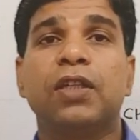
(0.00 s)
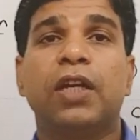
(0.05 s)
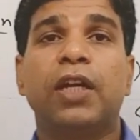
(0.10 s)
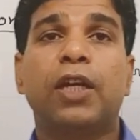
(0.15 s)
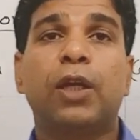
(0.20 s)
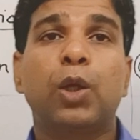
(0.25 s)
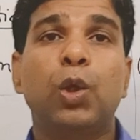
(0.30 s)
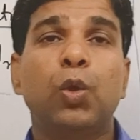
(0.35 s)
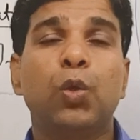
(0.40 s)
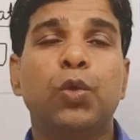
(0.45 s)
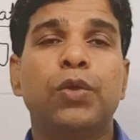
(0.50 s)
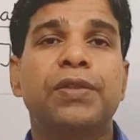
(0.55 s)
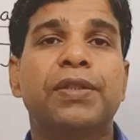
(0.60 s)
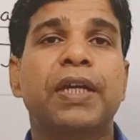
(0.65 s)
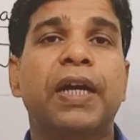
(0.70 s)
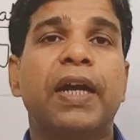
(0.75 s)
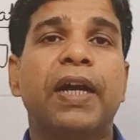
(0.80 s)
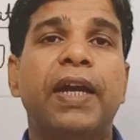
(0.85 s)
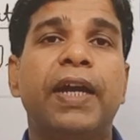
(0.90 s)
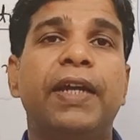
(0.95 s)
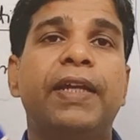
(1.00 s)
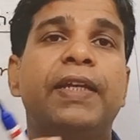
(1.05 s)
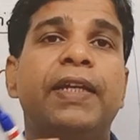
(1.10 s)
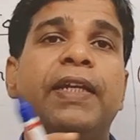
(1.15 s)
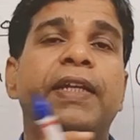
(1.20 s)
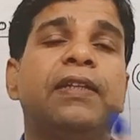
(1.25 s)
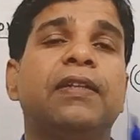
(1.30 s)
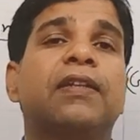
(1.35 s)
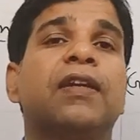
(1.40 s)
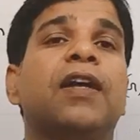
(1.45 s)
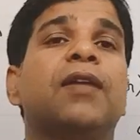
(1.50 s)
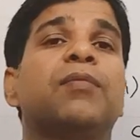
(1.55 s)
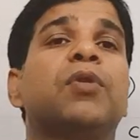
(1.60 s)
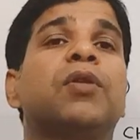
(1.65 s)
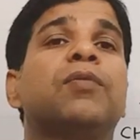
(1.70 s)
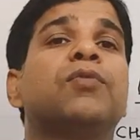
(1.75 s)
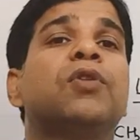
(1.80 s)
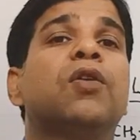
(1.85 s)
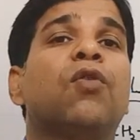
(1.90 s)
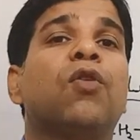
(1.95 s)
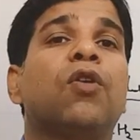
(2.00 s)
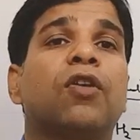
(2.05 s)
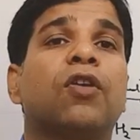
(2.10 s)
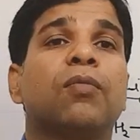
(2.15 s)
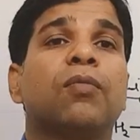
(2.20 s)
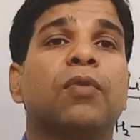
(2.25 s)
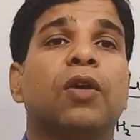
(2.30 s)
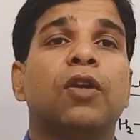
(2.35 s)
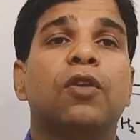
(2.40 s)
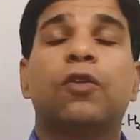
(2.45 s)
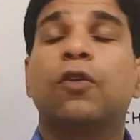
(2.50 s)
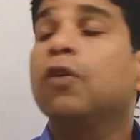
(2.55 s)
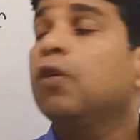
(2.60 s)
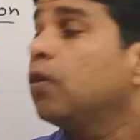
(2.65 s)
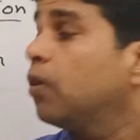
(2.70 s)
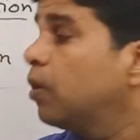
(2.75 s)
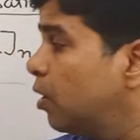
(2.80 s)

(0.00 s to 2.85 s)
it loses the 18 gram of the water molecule,